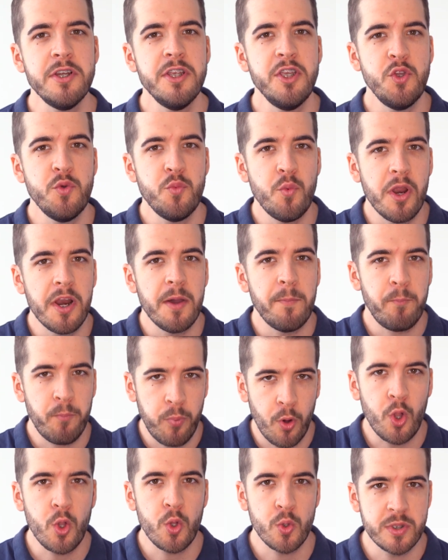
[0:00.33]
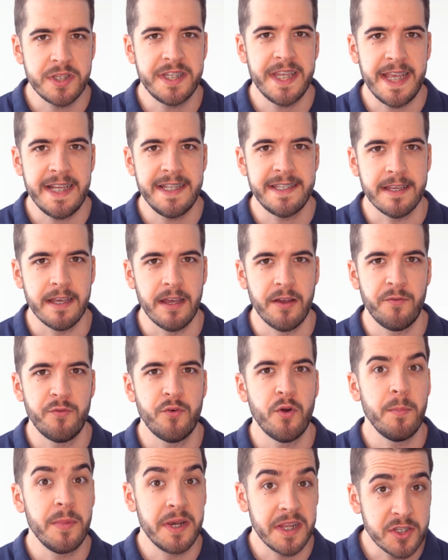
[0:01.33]
you want to pull data
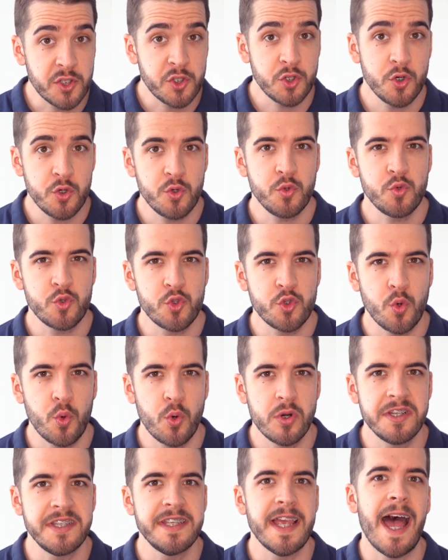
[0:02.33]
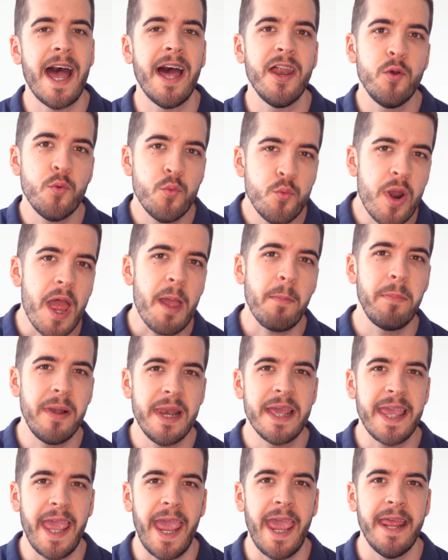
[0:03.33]
from an external source and
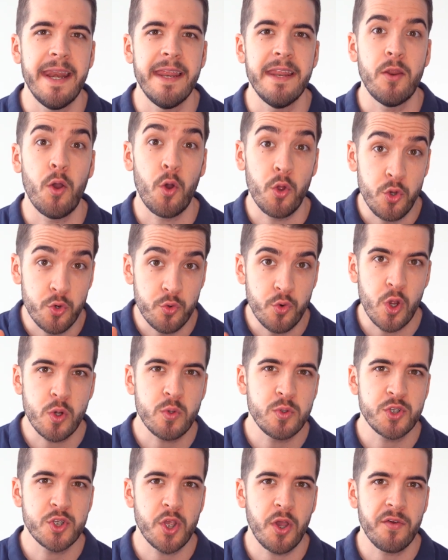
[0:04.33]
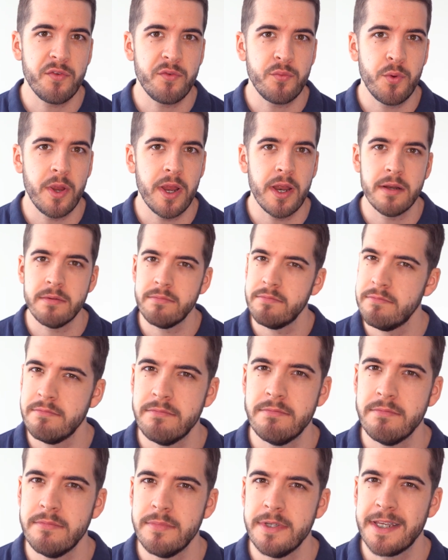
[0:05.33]
replicate it on your own software,
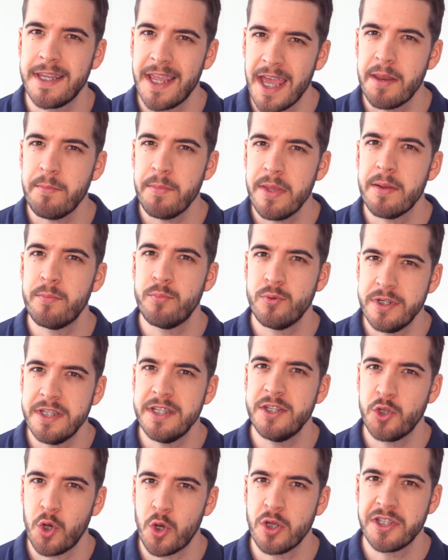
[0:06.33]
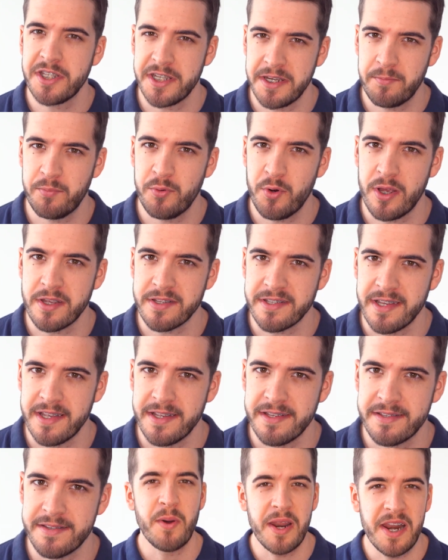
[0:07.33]
it can be a pretty daunting
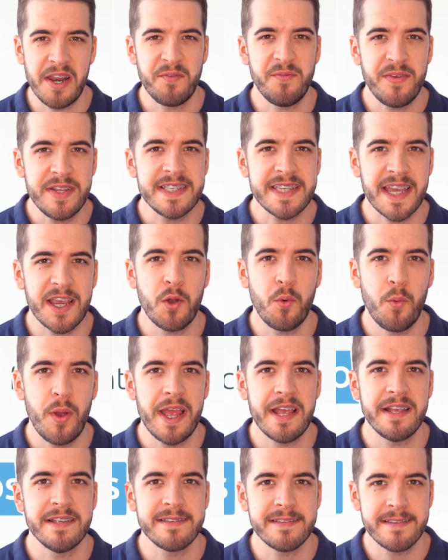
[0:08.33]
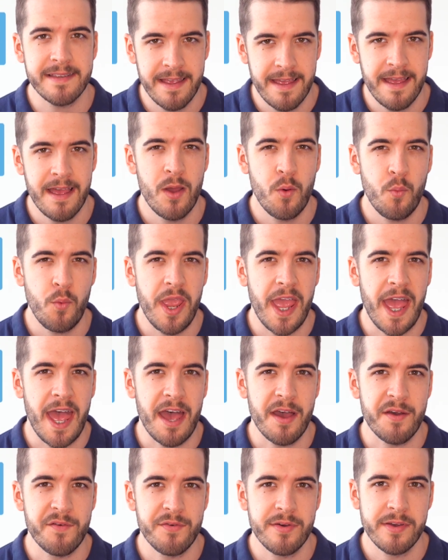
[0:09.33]
process. But at FintechOS, we
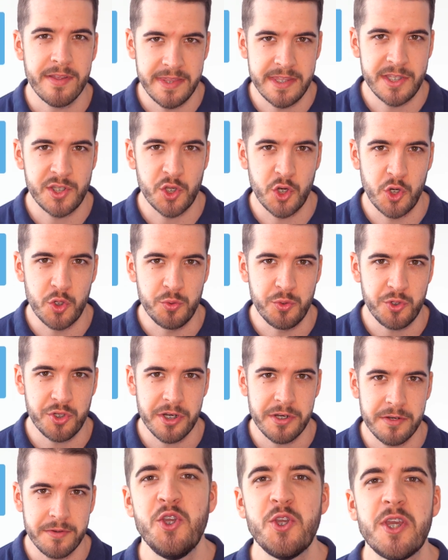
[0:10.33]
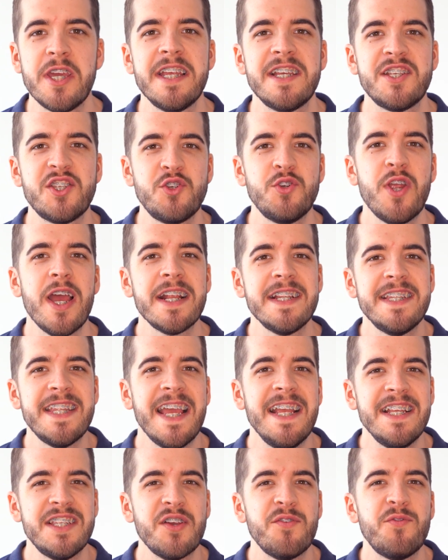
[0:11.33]
have the solution. You can extract
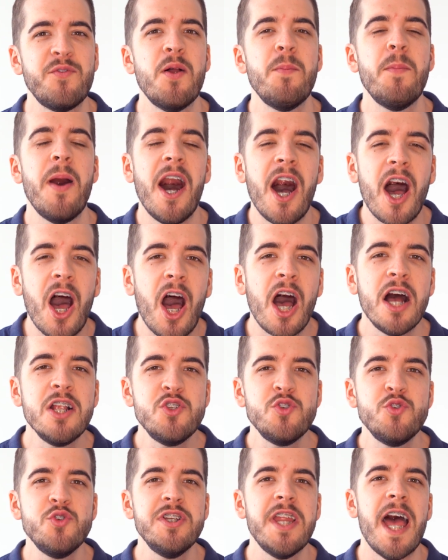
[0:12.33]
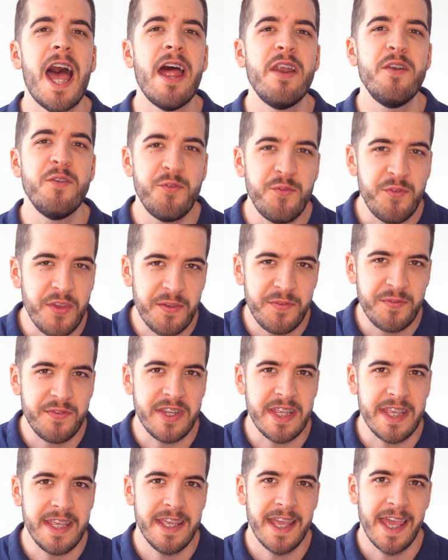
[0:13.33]
data from
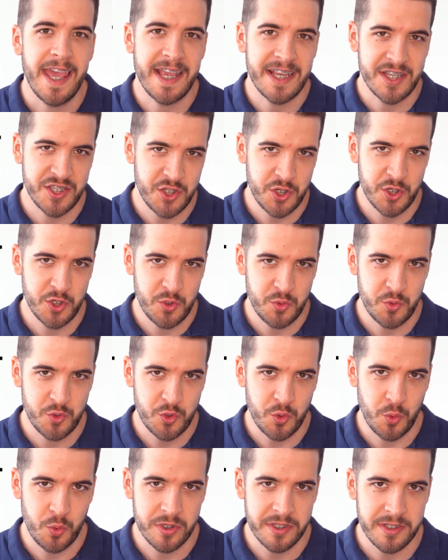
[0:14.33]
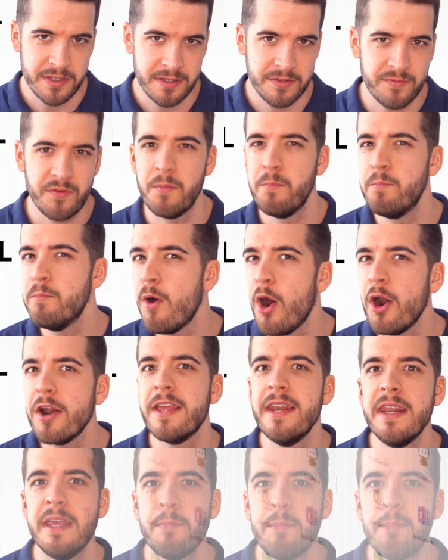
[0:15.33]
150 external sources, from marketing